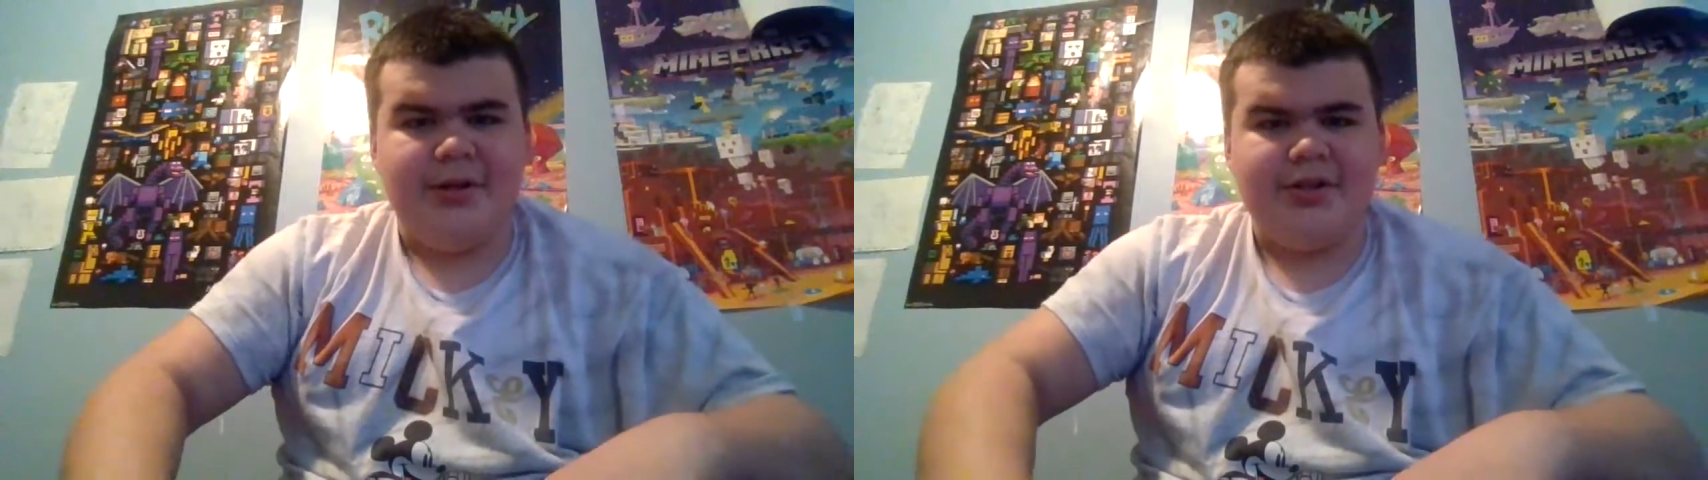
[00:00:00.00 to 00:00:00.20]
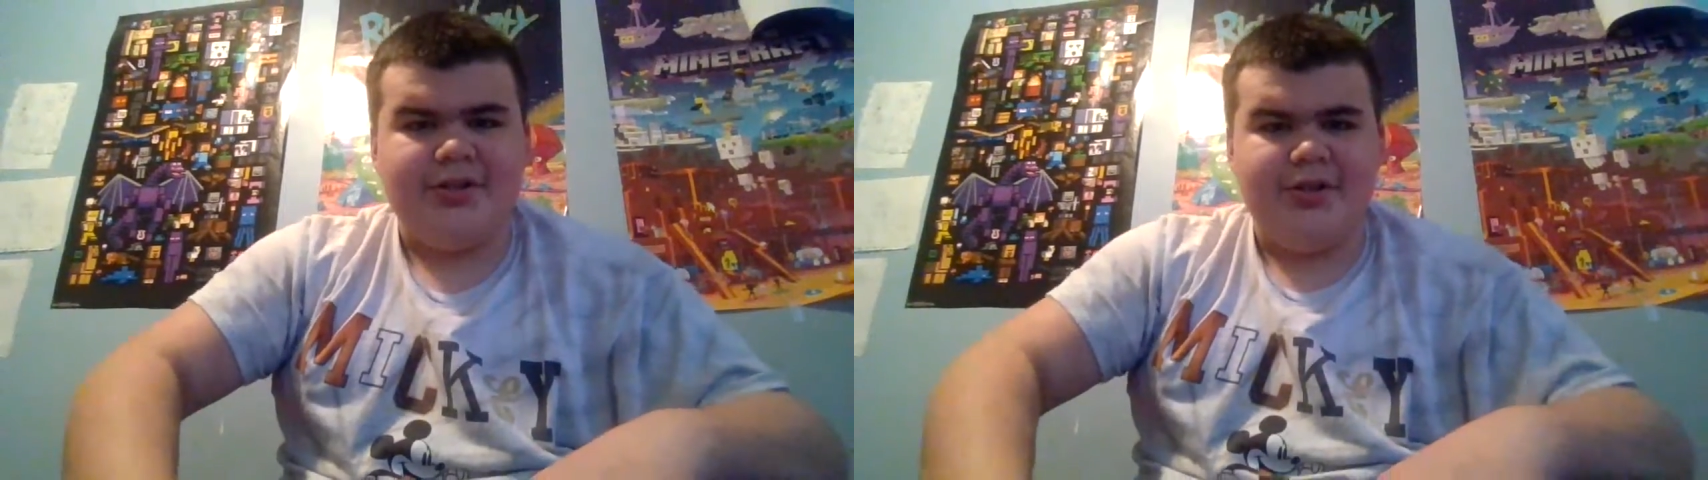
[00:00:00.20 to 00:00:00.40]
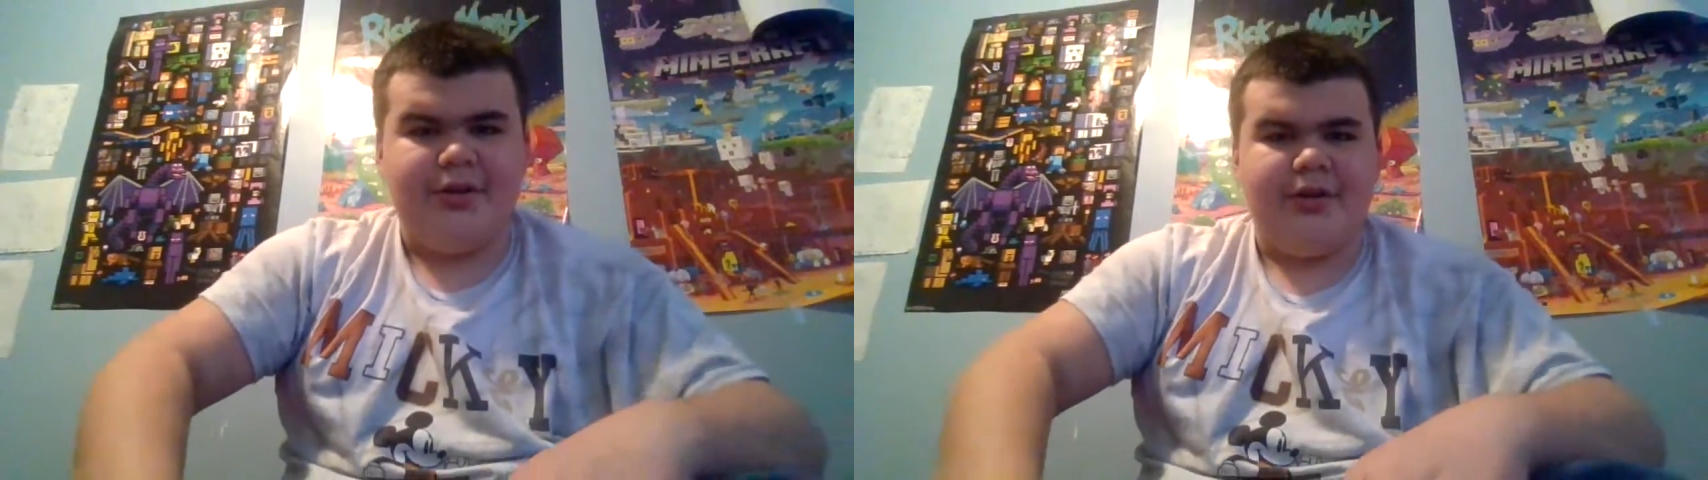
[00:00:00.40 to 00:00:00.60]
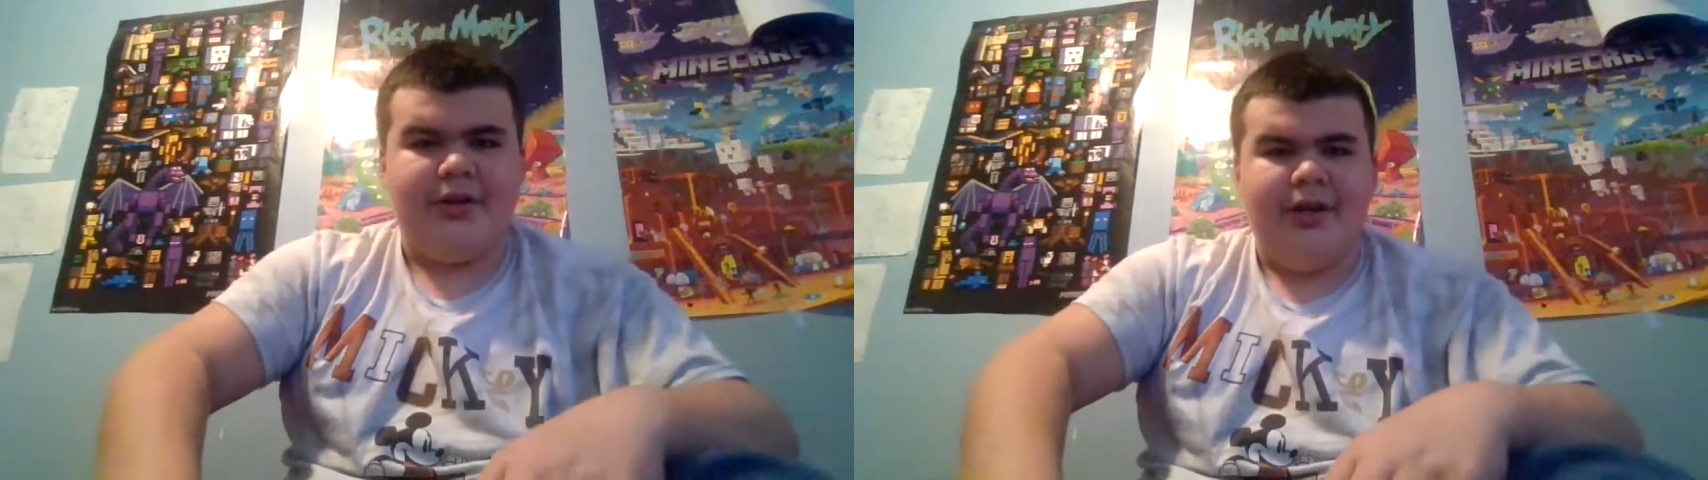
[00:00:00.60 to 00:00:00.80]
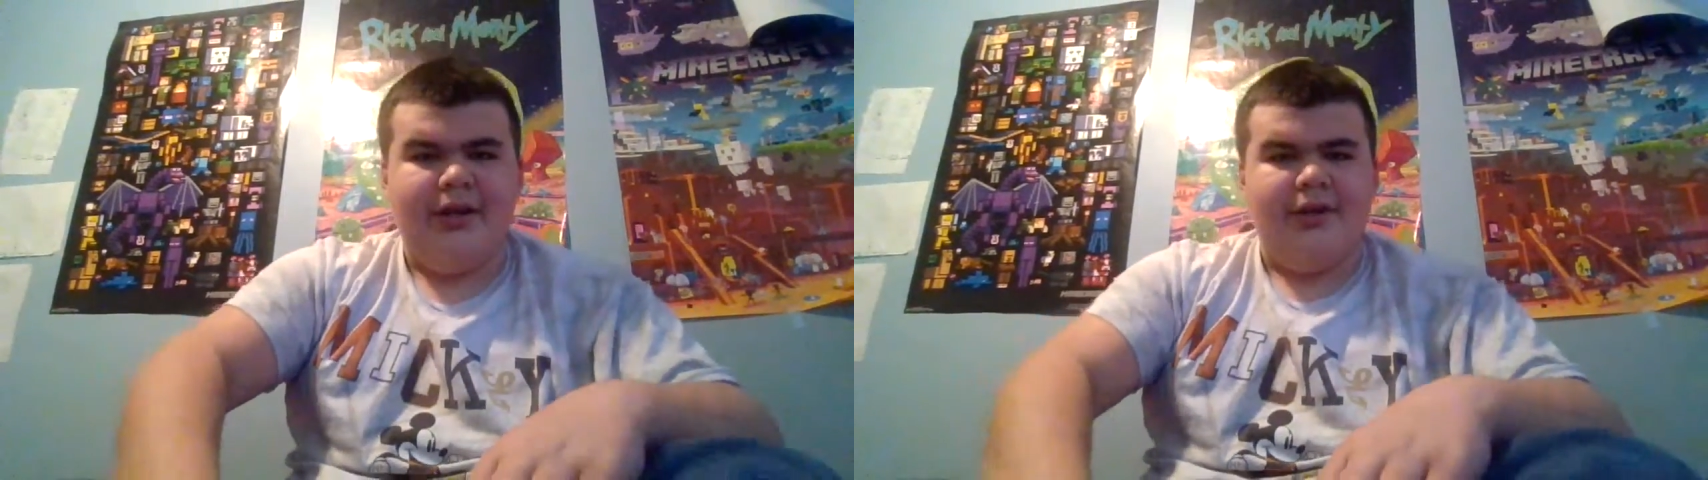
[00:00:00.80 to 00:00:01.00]
much to their
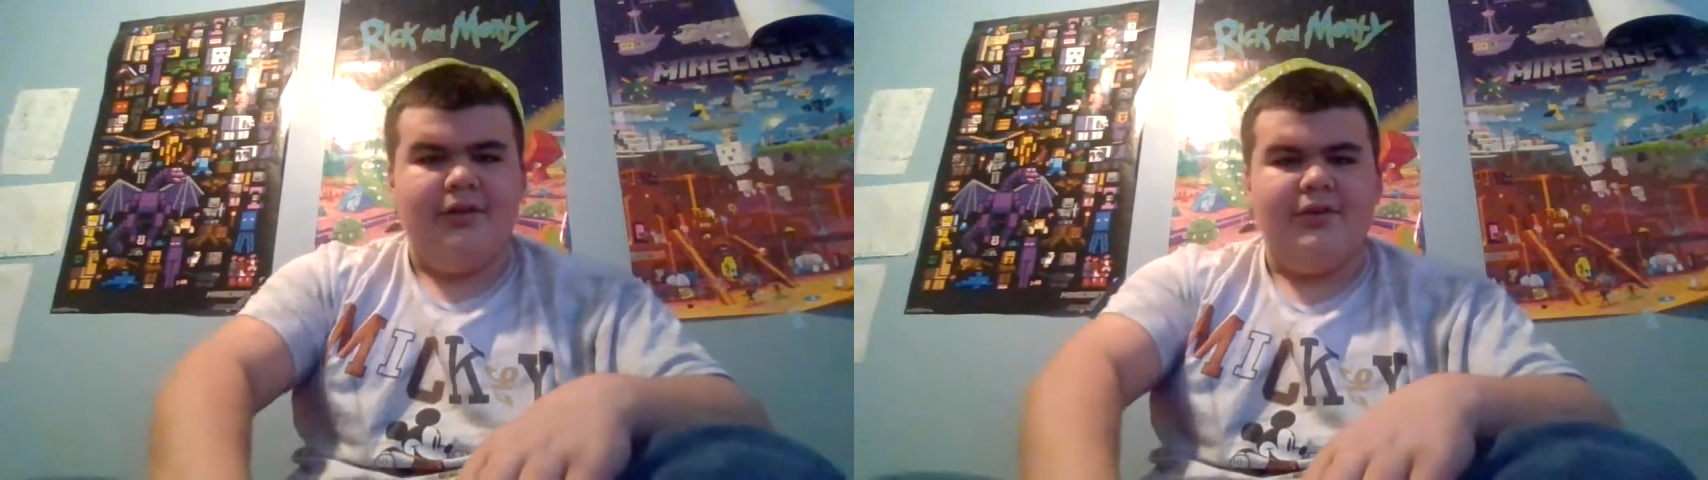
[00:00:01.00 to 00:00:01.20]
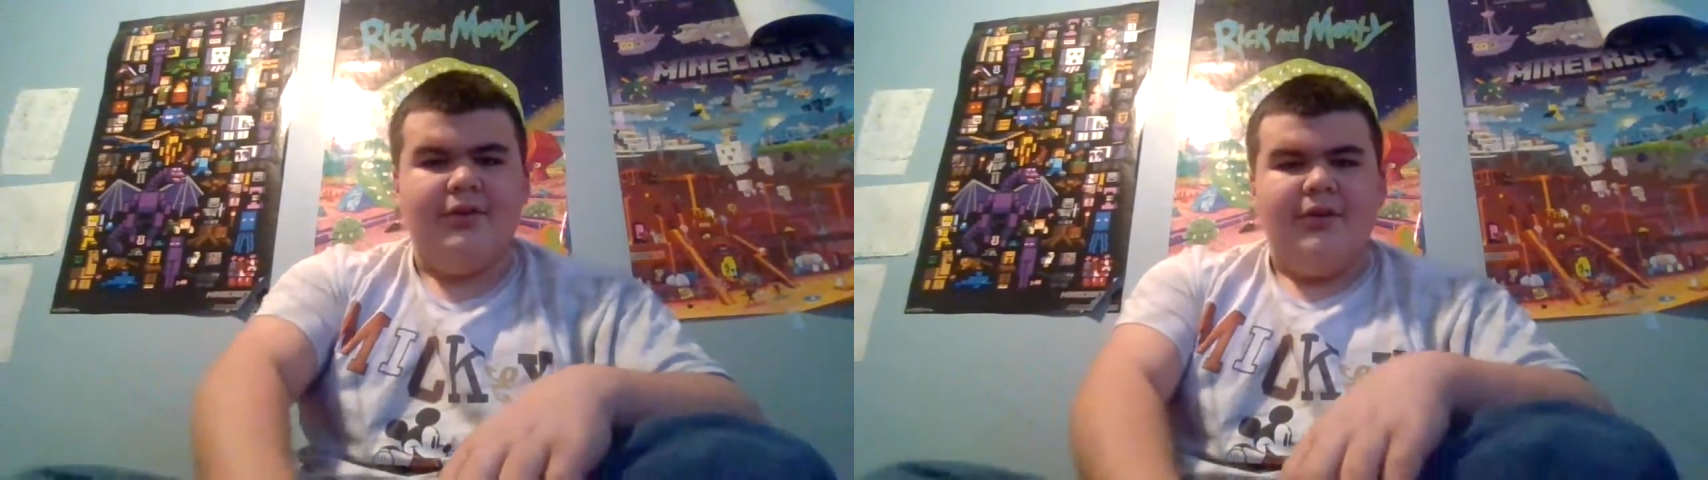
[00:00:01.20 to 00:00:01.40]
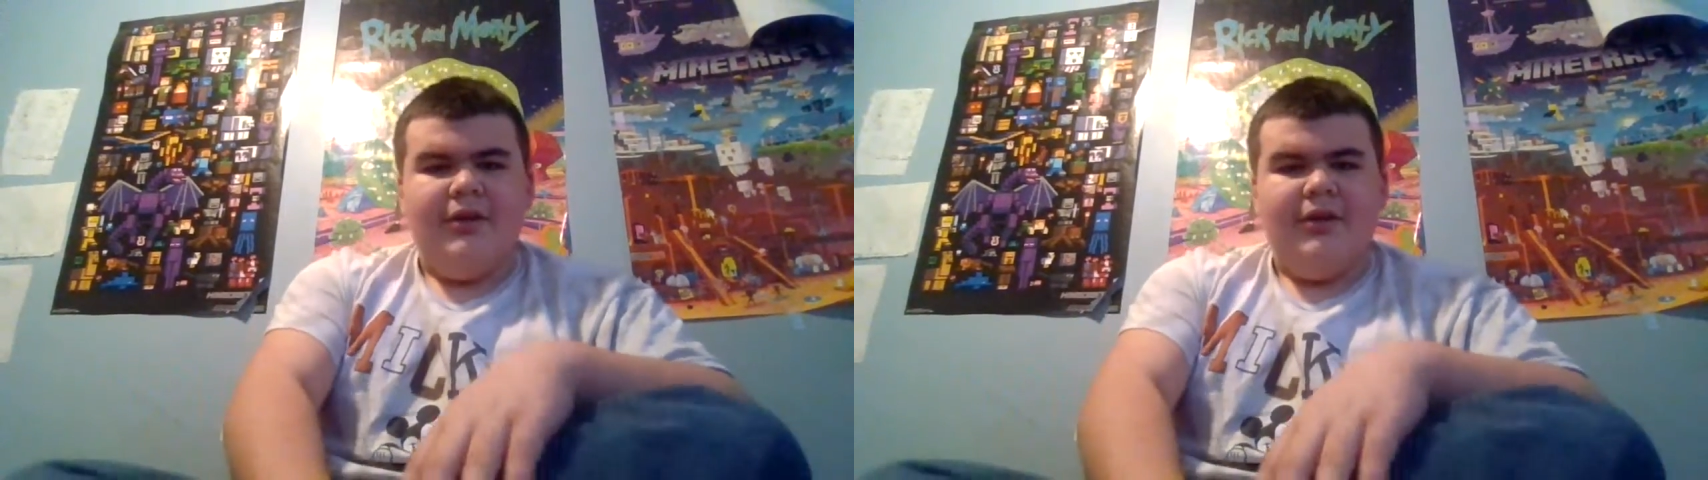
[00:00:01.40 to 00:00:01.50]
kids